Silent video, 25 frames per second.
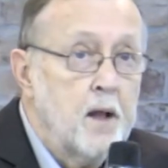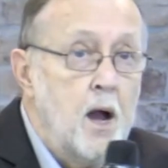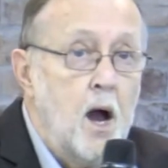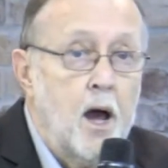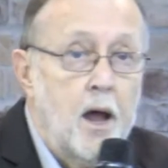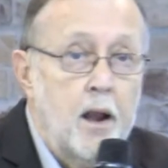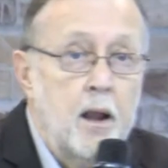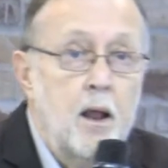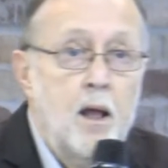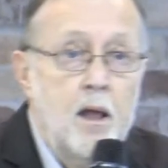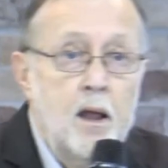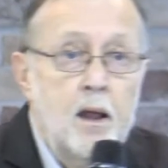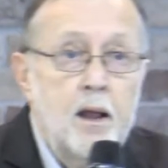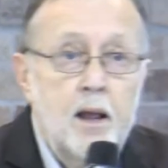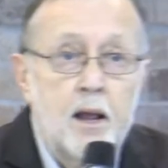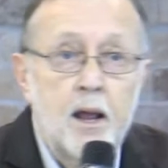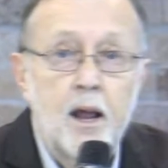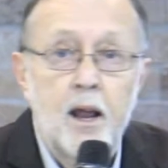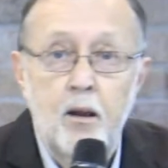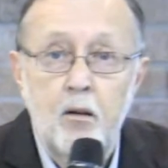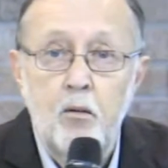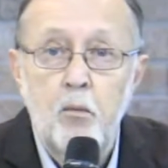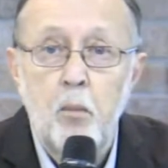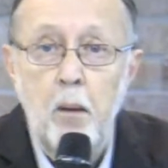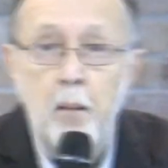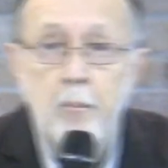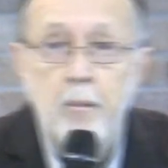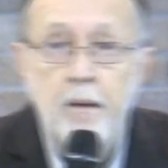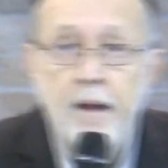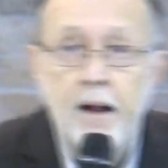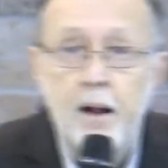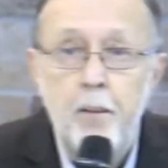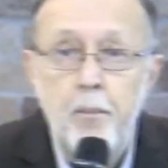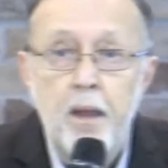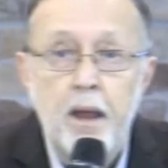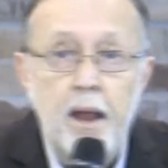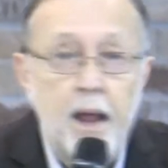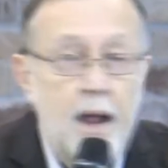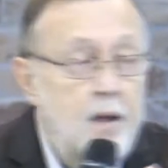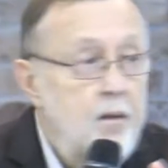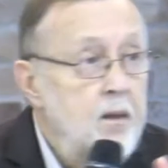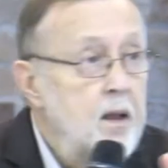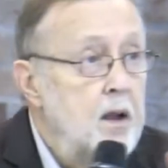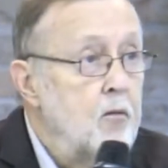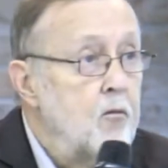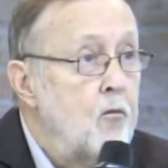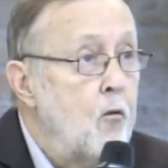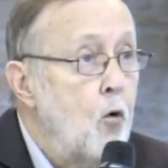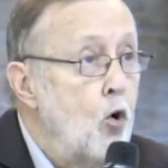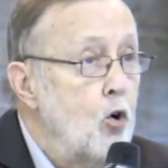God. And remember that? And
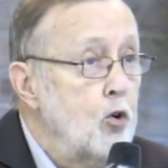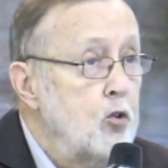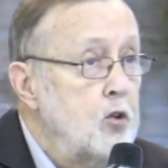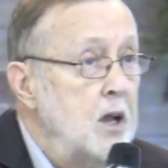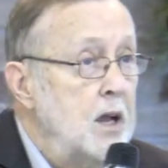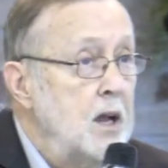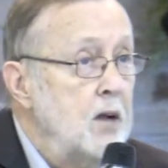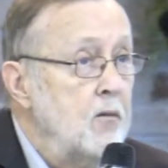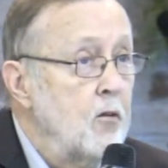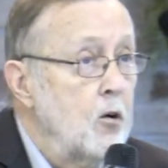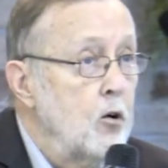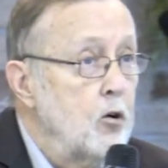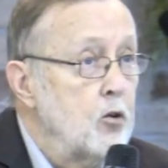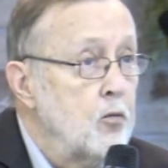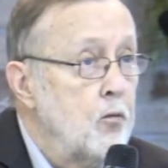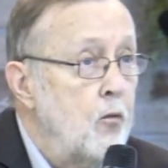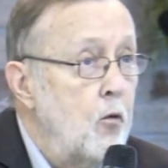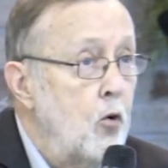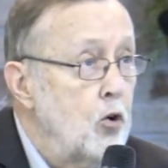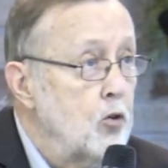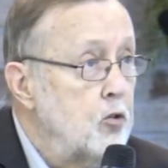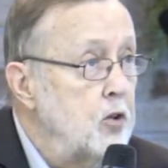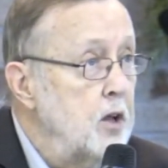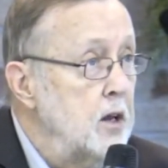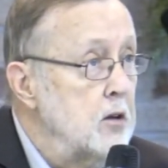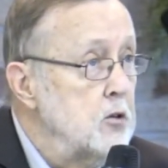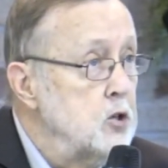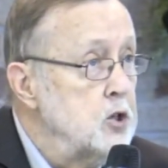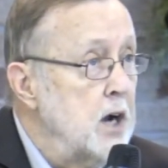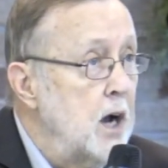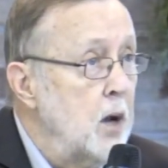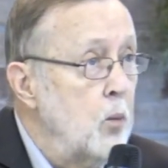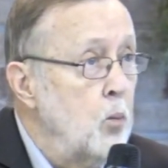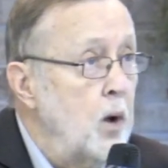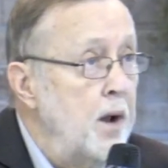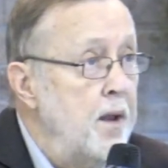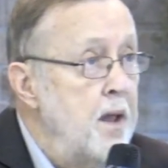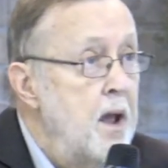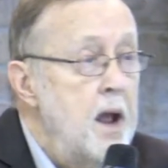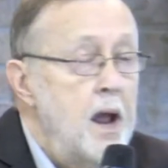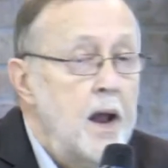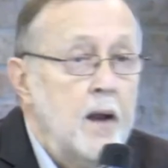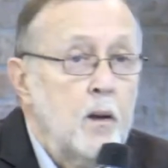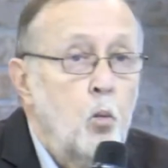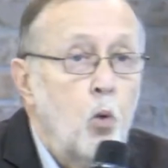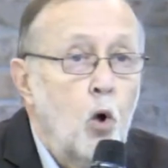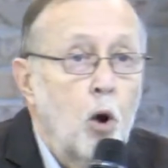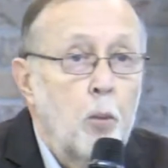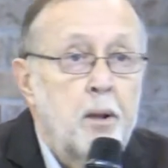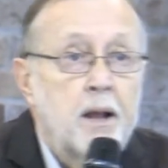then 14, verse 14 of John 1,
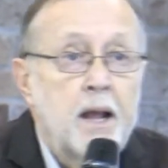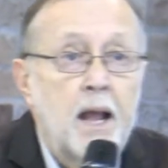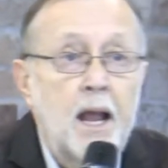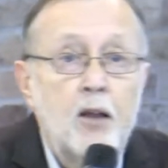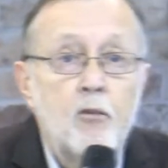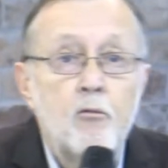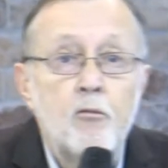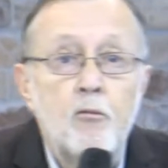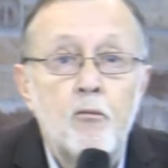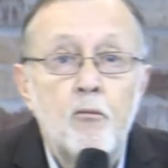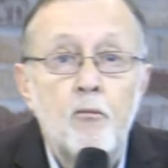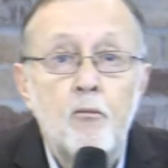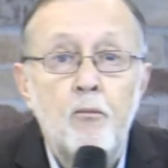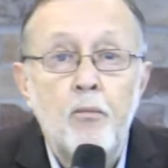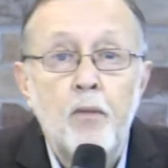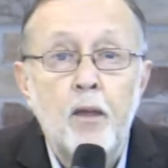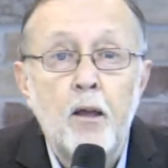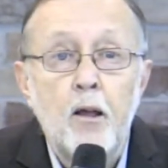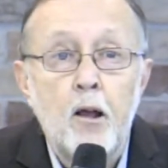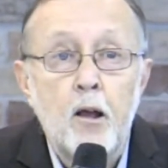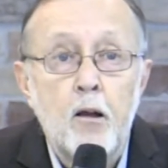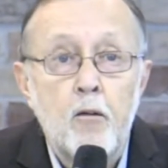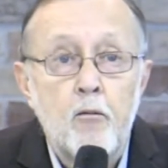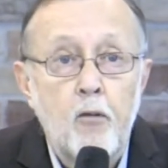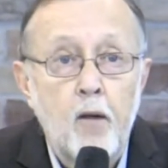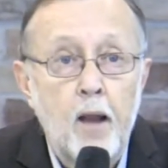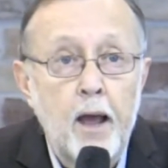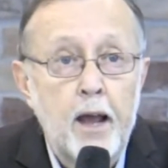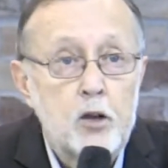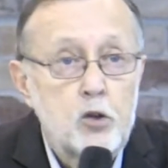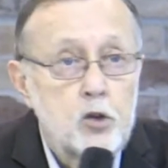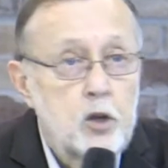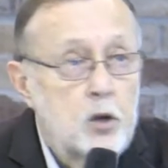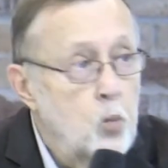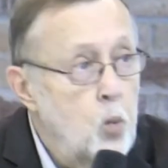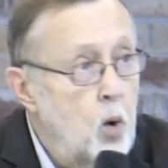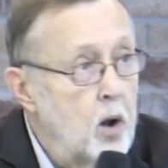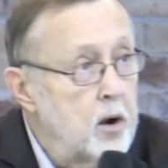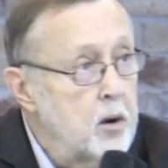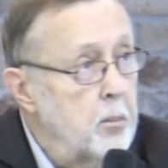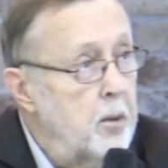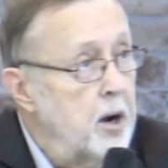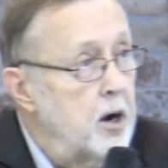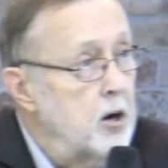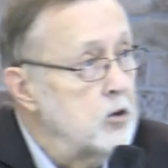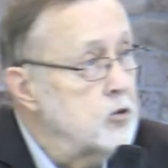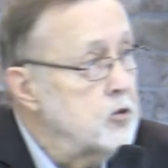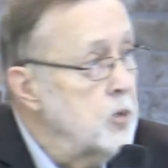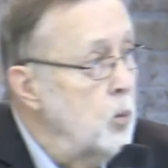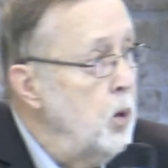and the Word became flesh and dwelt
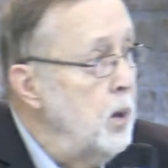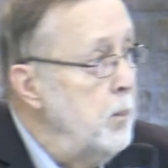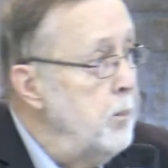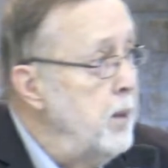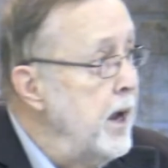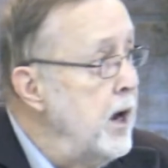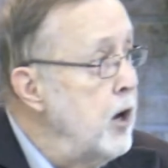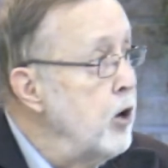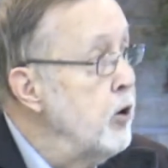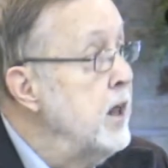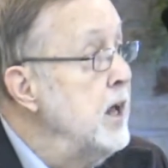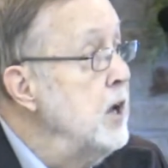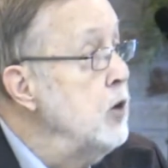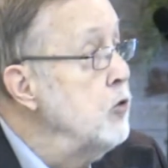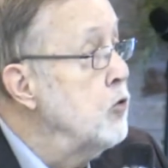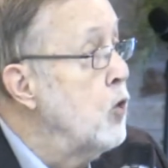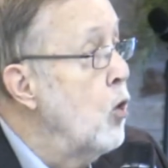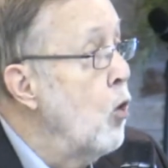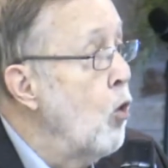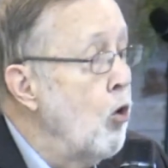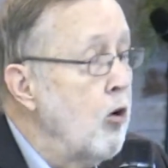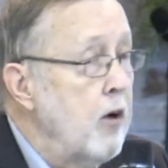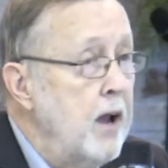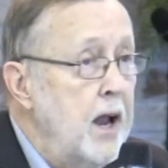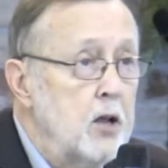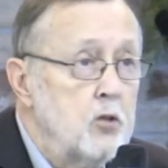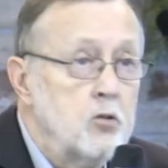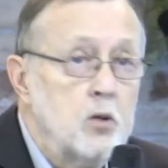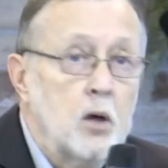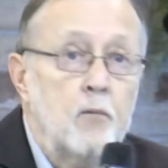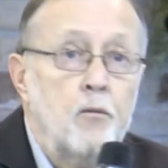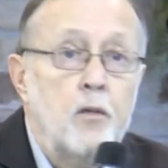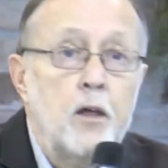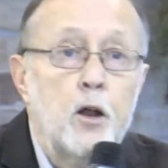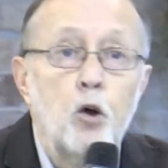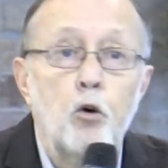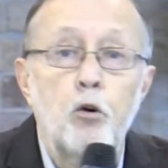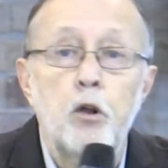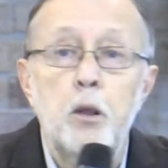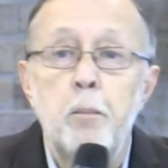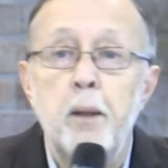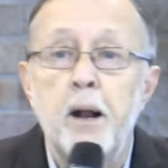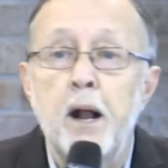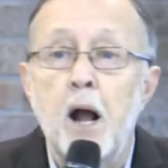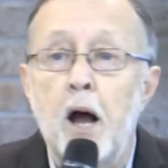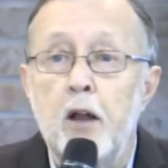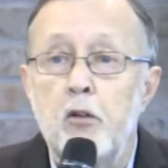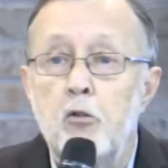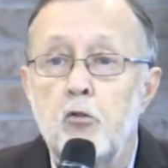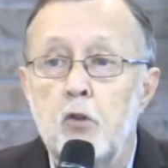among us, and we beheld his glory as of the only
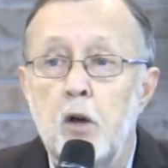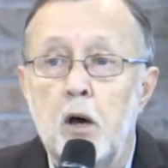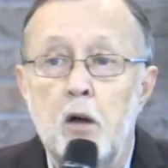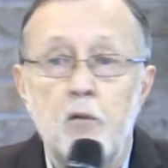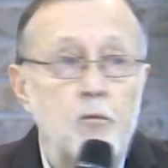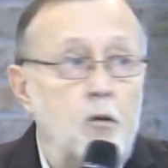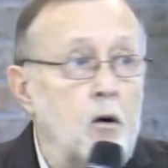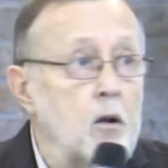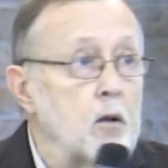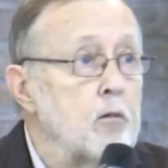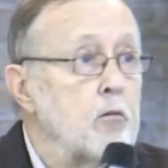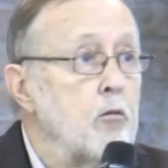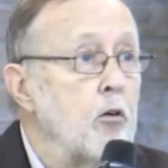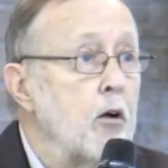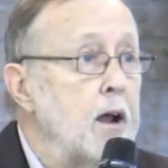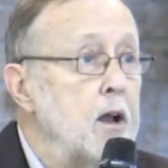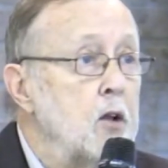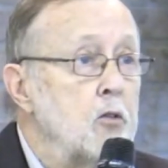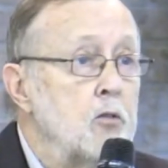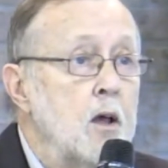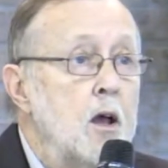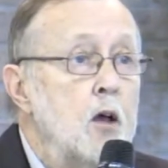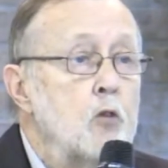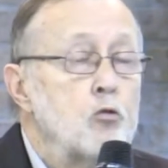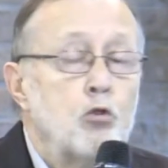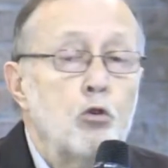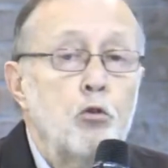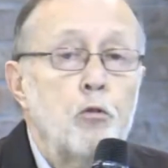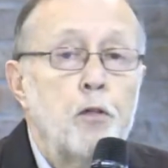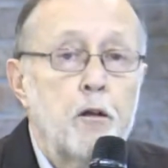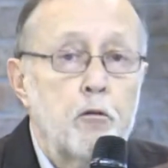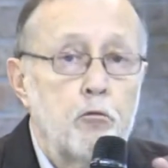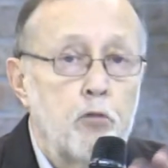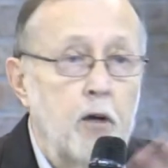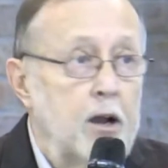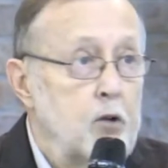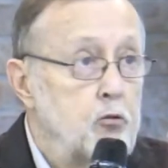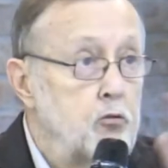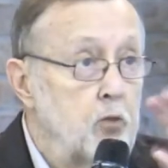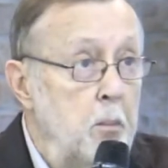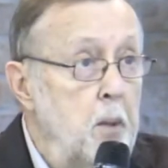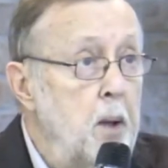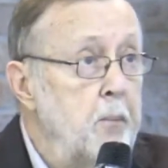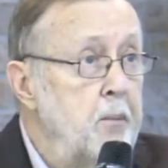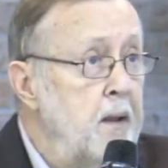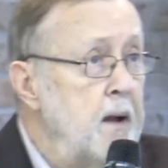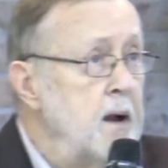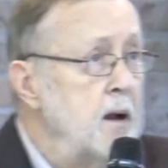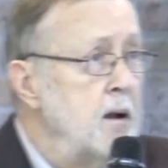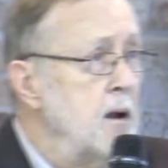begotten Son, full of grace, truth and grace.
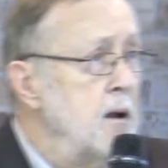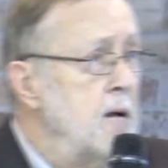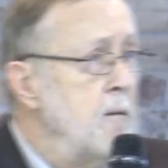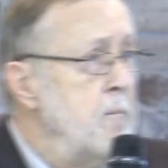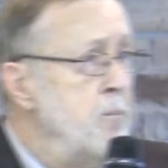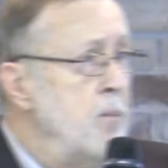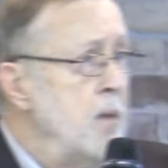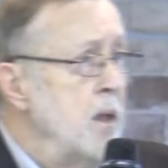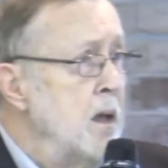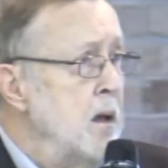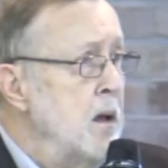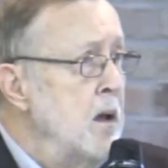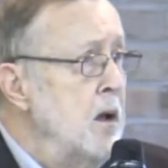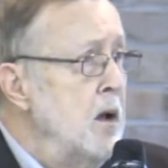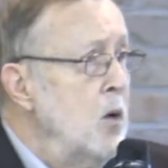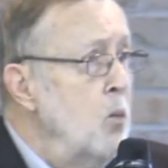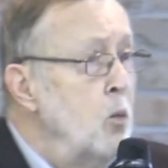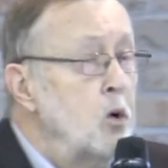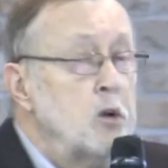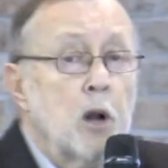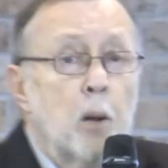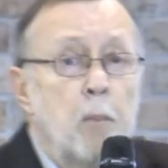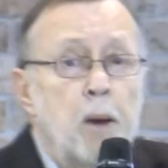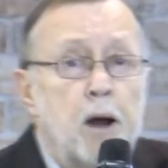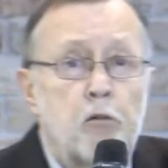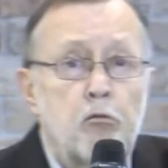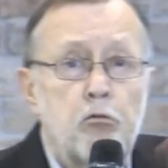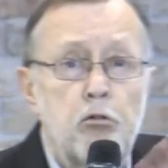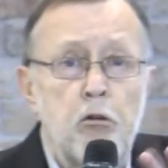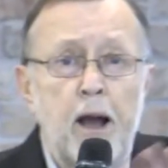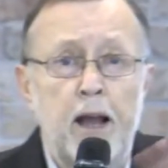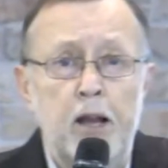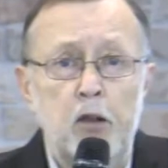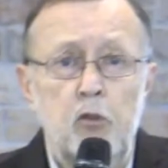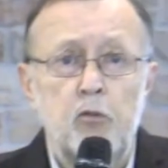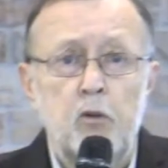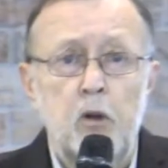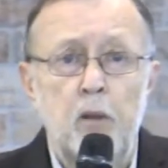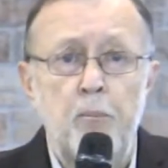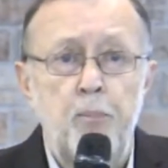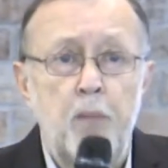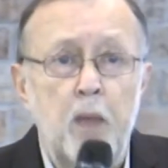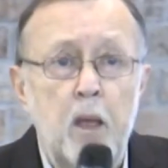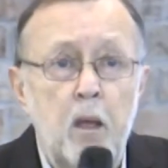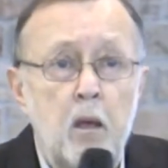Remember that? We're talking about Christ.